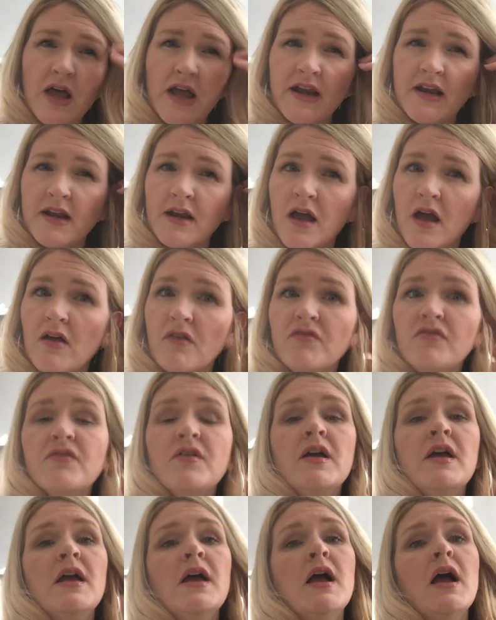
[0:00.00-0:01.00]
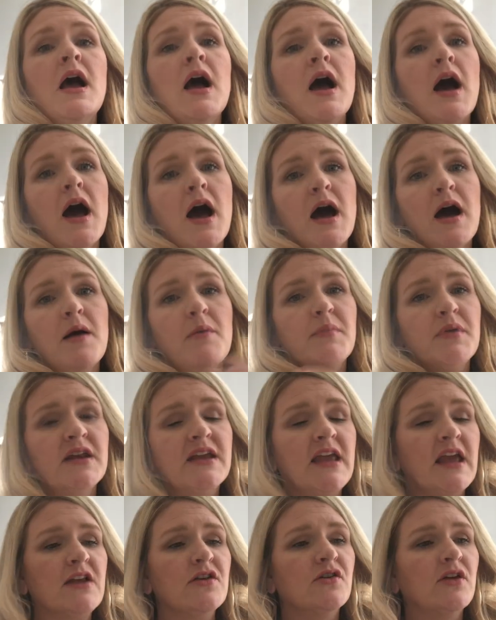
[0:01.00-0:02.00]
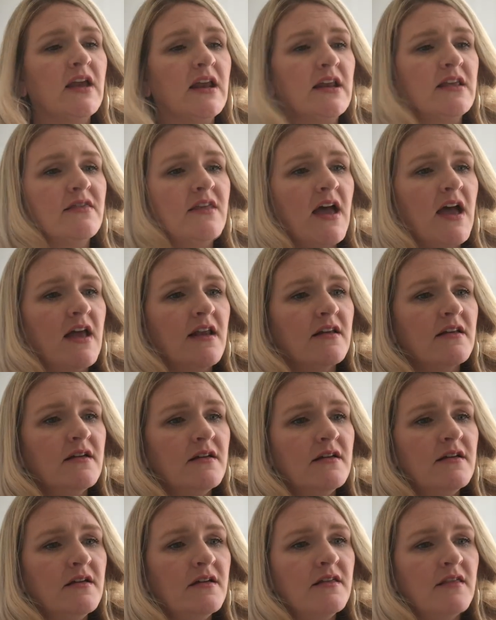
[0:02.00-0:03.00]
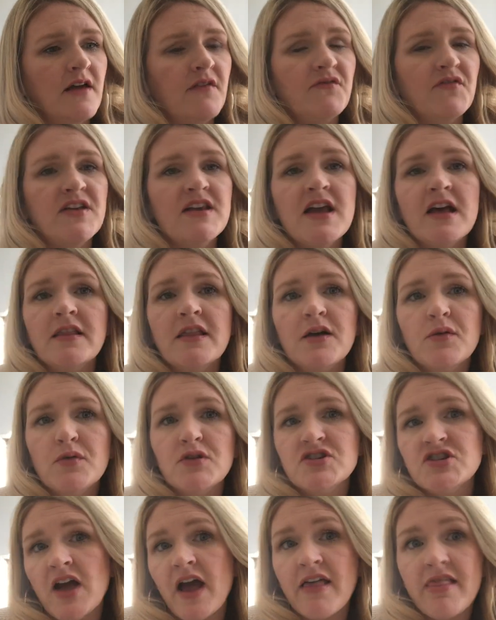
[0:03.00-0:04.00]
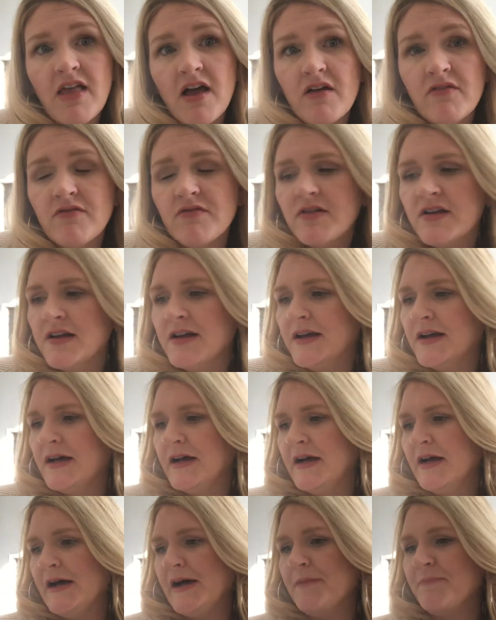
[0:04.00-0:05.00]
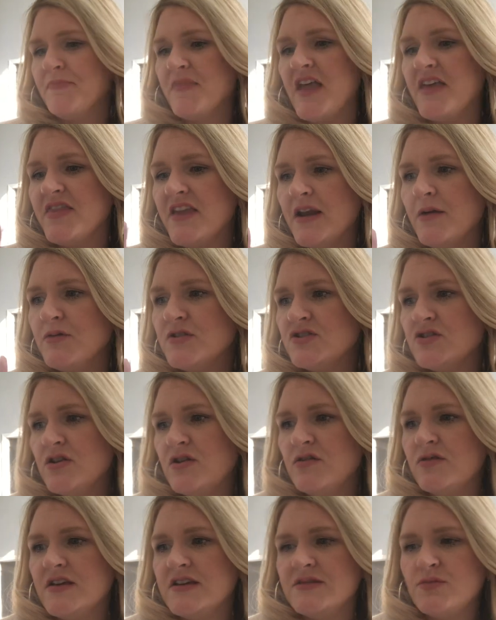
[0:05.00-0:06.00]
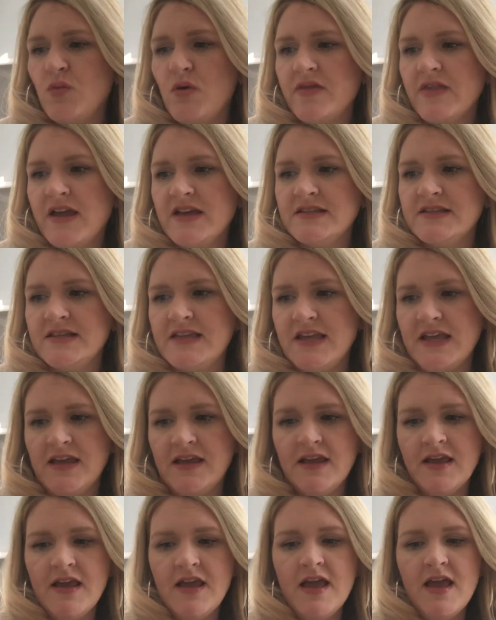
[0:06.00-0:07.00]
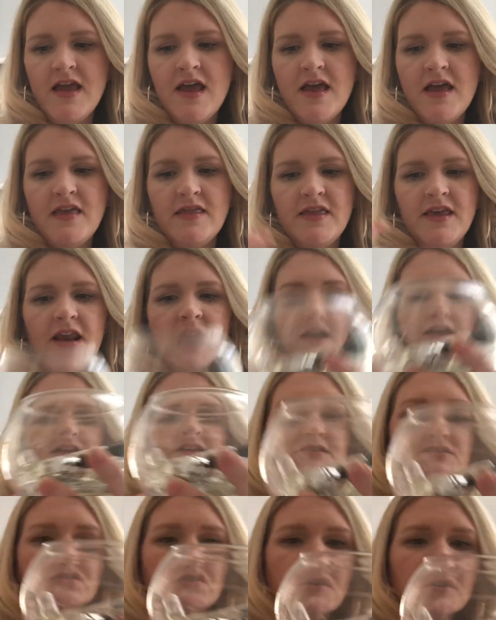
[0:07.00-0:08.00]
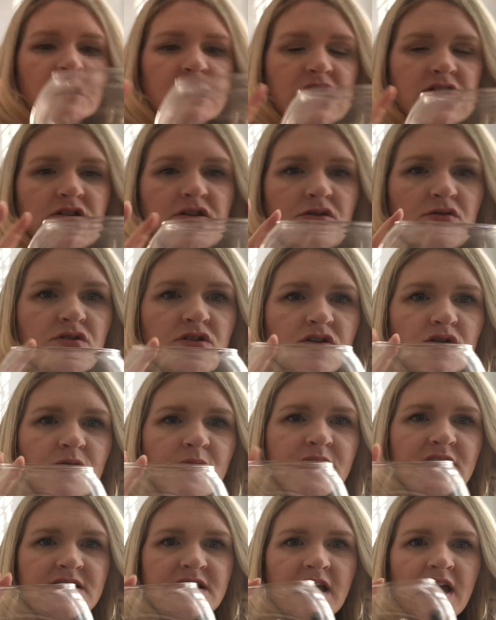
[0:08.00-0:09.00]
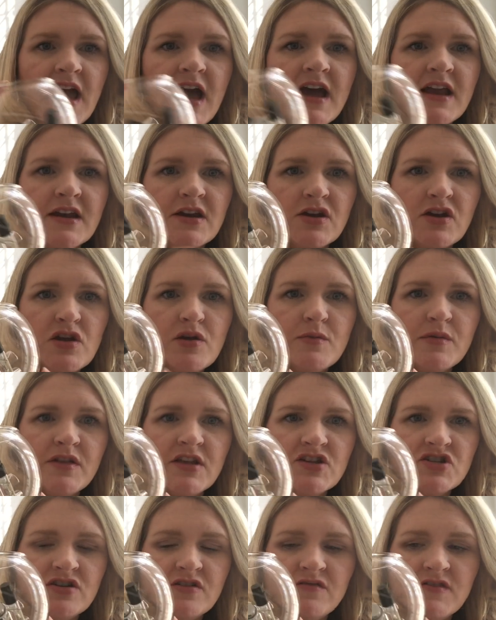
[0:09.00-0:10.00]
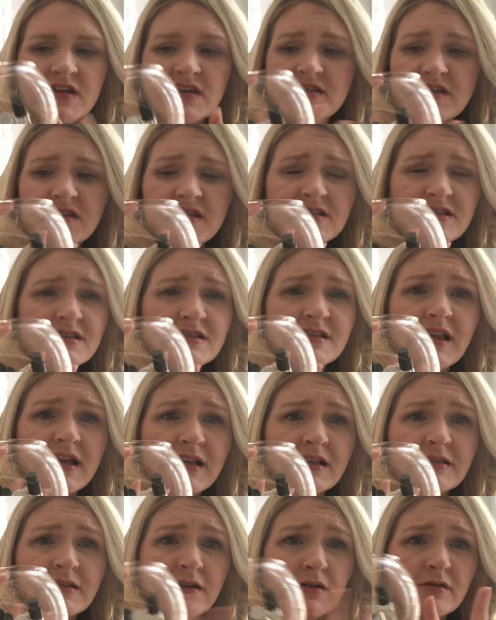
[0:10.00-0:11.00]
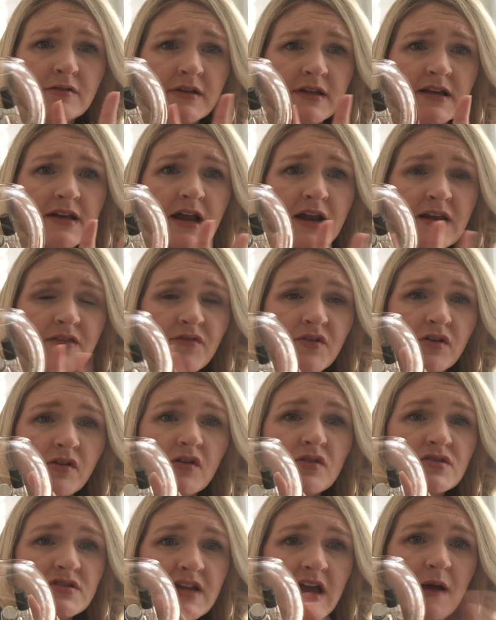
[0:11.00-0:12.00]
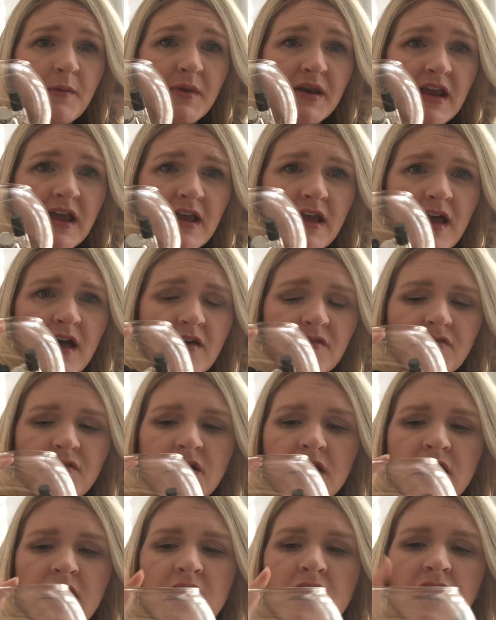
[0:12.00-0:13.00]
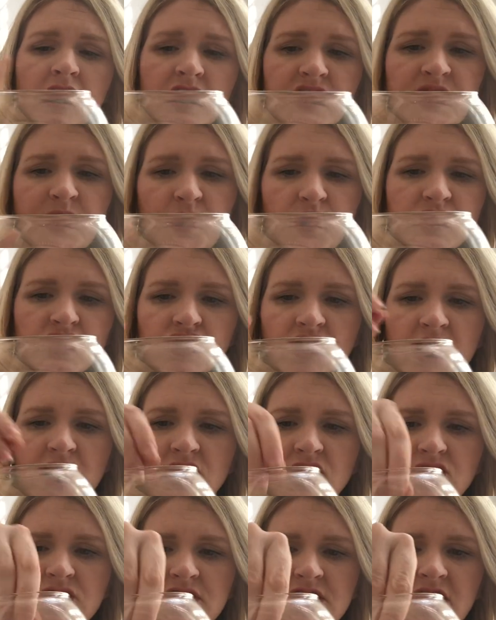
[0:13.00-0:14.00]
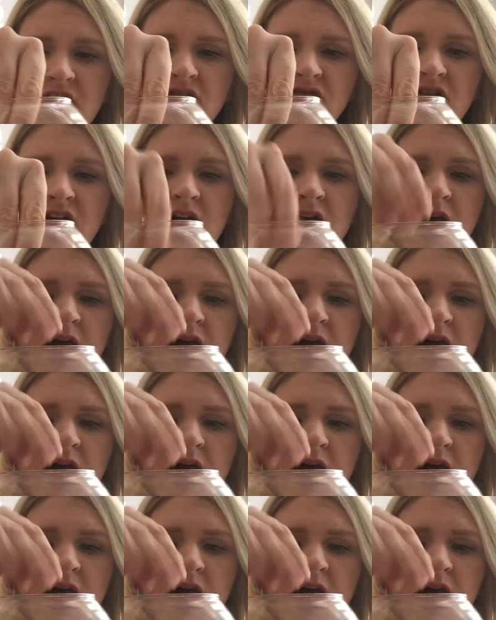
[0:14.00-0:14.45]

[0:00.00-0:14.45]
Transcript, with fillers: light enough. Um, but again, you're getting that that vanilla, which I love. Um, and then I will show you this one last thing that I started to do too because I had an accumulation of these and this is like literally not even close to how many I have because I'm always trying new stuff.